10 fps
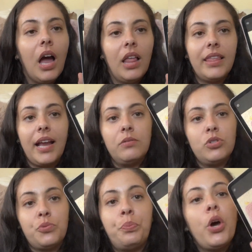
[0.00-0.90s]
Like, I
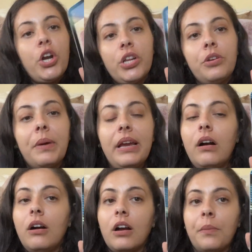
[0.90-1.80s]
just put it under my
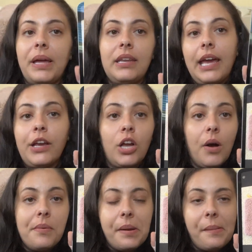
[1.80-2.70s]
arm and like go
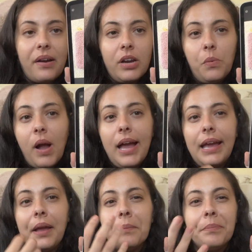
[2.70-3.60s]
on my merry
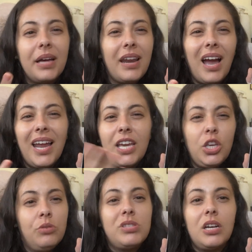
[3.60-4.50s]
way, but I didn't
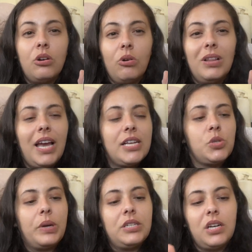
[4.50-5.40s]
use it at all last
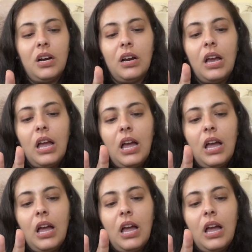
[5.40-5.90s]
winter,